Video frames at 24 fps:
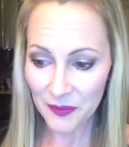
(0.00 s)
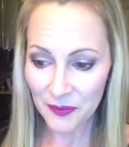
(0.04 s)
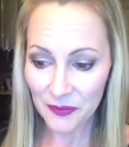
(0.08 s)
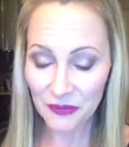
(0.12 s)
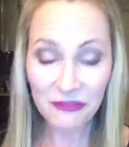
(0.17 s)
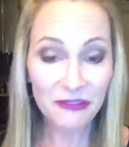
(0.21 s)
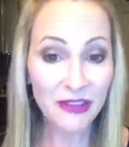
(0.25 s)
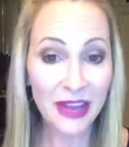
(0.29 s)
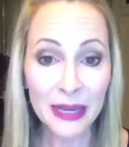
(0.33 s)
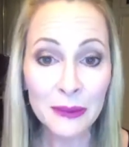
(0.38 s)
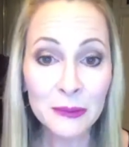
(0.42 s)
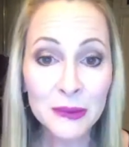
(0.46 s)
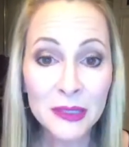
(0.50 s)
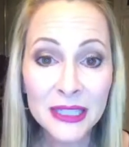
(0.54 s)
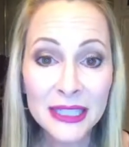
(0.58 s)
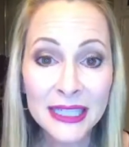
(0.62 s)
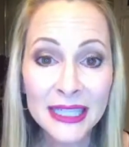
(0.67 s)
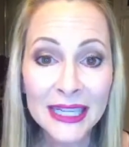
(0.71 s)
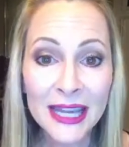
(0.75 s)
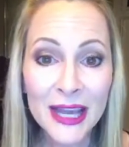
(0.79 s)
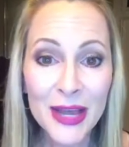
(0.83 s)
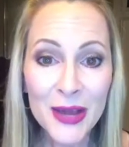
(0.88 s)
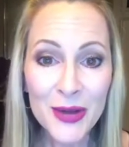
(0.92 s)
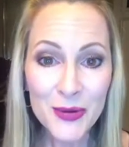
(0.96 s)

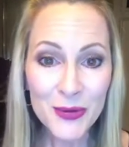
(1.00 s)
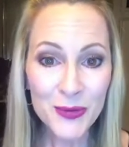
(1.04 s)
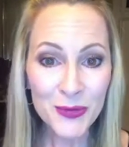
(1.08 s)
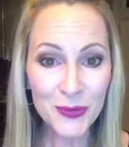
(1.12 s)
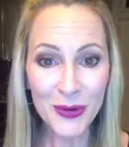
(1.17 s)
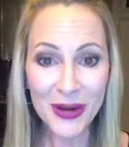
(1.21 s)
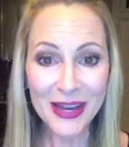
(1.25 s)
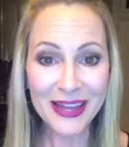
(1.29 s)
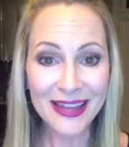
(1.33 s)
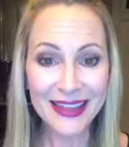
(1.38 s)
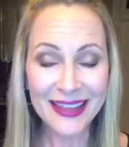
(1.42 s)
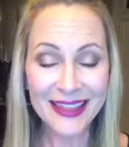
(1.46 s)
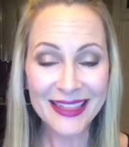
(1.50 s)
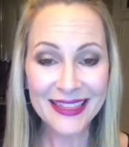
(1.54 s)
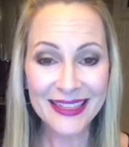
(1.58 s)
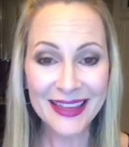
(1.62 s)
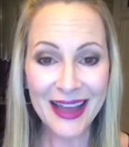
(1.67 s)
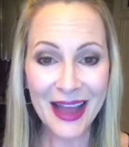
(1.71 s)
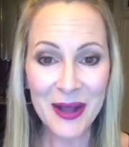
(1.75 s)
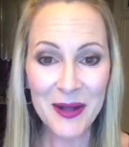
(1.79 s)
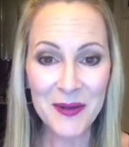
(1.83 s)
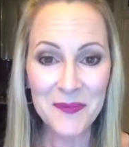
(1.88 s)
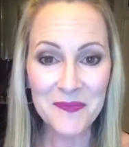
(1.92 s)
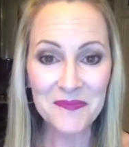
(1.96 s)
family with
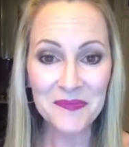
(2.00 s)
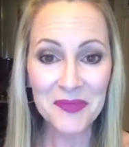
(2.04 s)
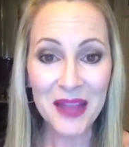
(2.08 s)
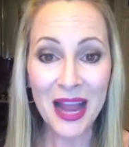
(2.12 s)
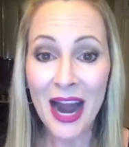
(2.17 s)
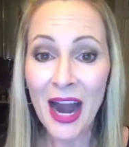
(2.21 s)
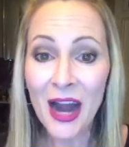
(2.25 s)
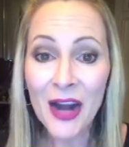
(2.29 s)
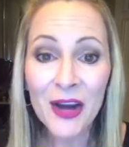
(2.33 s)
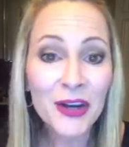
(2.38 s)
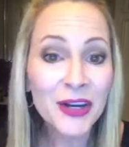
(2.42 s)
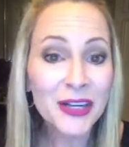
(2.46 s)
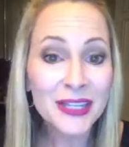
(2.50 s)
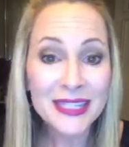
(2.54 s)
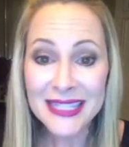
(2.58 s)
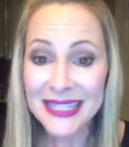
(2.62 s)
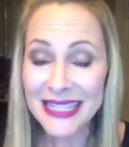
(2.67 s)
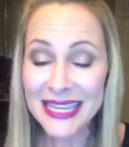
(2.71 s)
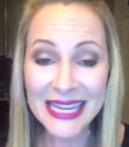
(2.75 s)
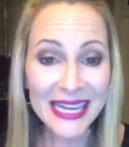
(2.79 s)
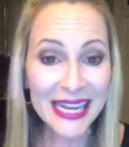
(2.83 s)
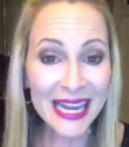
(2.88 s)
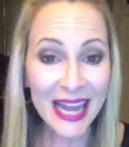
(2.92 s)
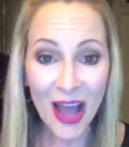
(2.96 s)
our
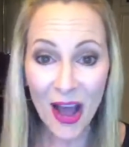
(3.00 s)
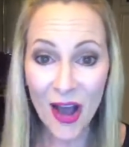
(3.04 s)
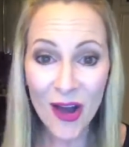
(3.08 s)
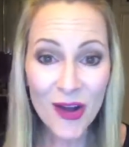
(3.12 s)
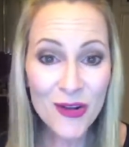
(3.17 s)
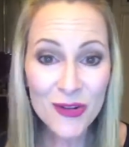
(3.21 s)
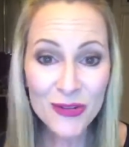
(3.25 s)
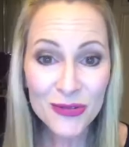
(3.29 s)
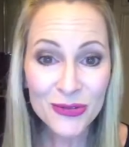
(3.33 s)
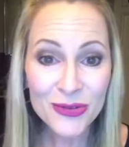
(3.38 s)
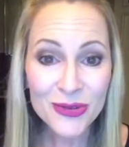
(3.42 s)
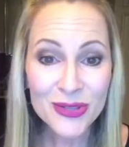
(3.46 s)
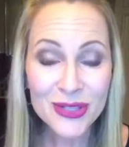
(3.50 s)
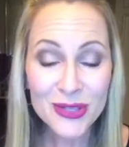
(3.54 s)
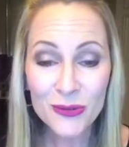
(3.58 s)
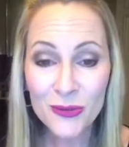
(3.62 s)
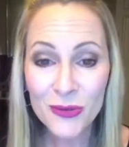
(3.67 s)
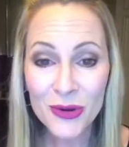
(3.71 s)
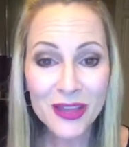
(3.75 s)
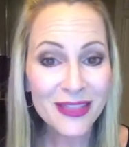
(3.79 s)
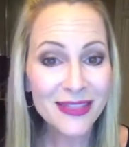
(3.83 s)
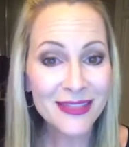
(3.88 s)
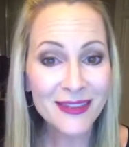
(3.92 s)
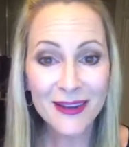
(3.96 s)
CEOs,
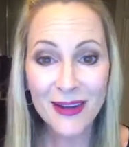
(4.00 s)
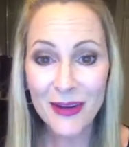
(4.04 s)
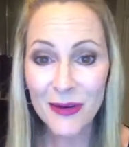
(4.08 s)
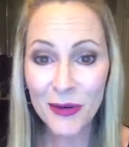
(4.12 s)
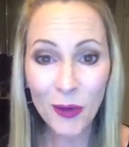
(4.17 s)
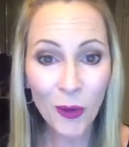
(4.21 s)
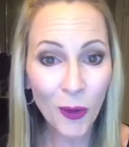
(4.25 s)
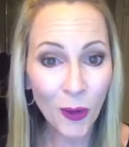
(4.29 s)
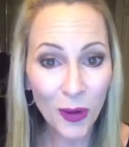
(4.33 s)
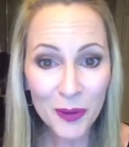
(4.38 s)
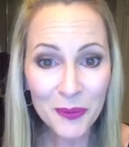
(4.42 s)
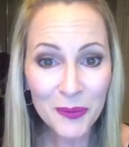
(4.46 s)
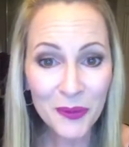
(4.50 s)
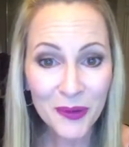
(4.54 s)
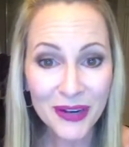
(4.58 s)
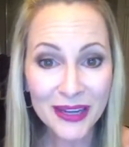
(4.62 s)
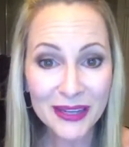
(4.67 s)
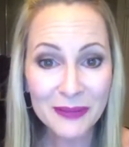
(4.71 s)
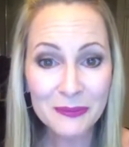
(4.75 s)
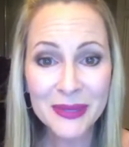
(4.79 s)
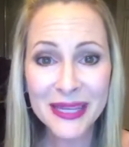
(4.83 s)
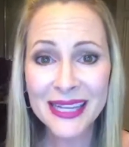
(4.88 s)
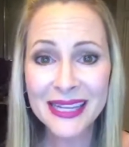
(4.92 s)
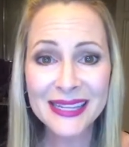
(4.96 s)
with
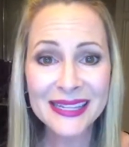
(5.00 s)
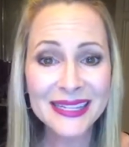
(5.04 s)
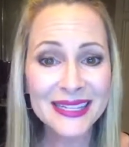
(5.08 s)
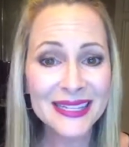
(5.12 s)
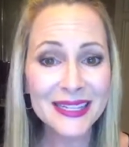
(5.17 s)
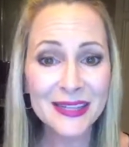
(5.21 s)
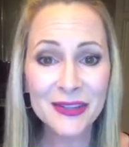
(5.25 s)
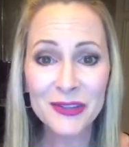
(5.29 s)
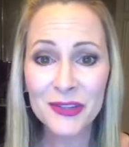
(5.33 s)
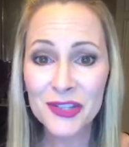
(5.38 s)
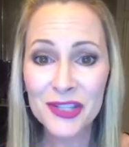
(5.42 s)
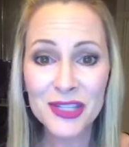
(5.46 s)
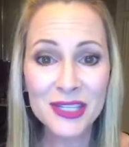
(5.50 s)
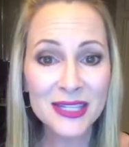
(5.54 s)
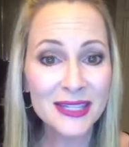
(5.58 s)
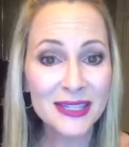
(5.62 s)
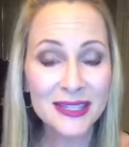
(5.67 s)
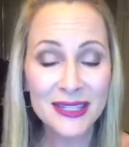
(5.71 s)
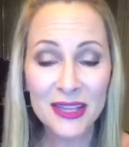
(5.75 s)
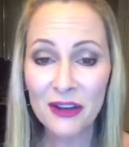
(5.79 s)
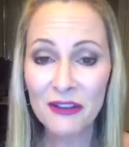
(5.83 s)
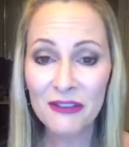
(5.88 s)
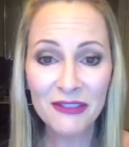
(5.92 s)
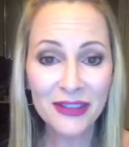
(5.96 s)
corporate, because they're just
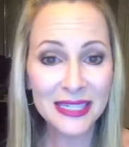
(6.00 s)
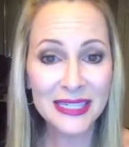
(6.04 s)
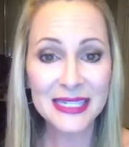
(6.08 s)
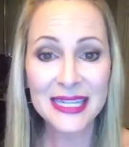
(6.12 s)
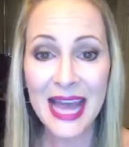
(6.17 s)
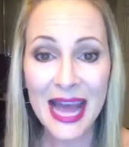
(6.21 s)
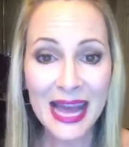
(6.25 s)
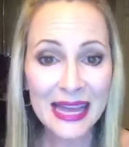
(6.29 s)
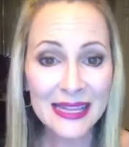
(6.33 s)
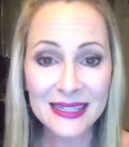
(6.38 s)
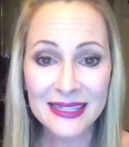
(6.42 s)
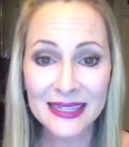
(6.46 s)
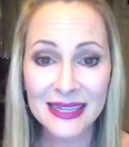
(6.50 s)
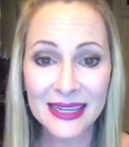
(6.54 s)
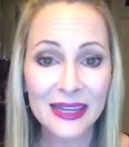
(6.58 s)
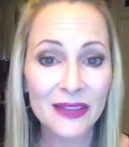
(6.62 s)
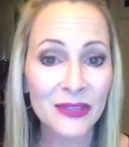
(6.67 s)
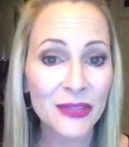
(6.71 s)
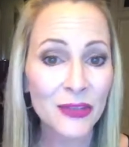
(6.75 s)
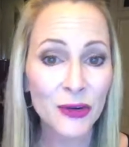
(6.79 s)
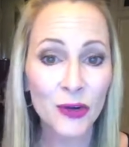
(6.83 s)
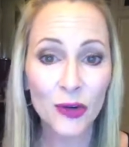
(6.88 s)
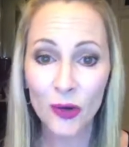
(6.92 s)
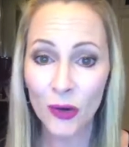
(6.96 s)
so fantastic
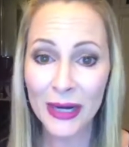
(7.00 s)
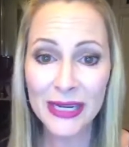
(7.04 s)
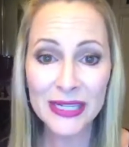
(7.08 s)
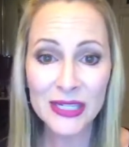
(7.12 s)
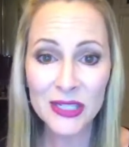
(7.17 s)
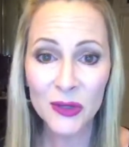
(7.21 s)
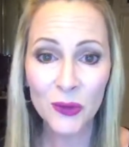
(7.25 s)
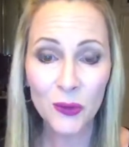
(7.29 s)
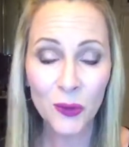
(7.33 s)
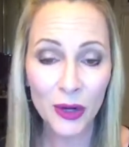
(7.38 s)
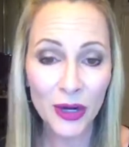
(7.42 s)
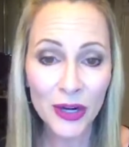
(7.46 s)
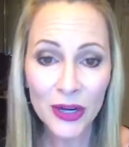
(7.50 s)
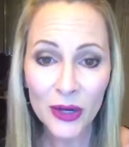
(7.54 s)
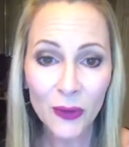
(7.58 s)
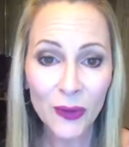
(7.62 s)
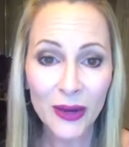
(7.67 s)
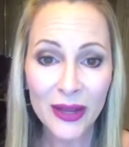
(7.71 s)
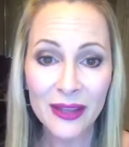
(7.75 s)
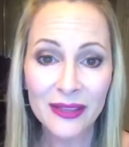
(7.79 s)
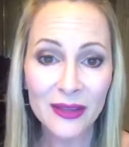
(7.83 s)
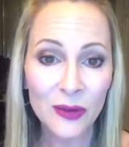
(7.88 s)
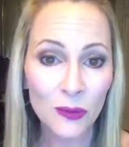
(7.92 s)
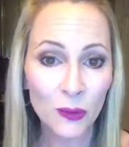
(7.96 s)
and they're great to work
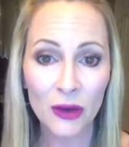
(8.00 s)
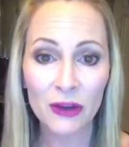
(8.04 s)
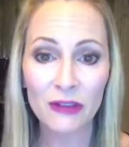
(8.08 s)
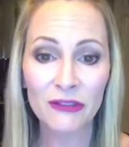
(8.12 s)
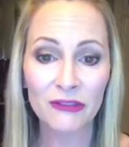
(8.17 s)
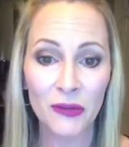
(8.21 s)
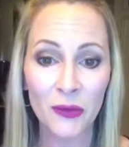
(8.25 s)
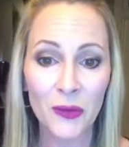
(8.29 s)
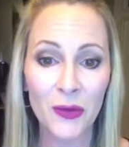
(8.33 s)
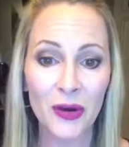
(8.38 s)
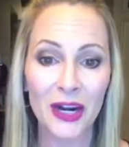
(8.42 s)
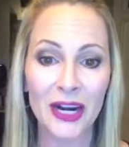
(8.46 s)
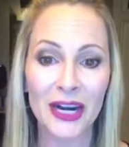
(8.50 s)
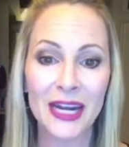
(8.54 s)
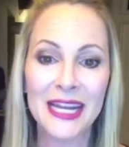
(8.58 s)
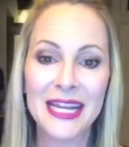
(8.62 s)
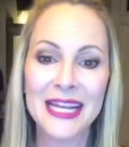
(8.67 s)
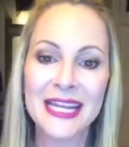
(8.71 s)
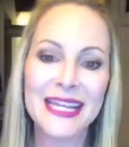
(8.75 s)
with and work for.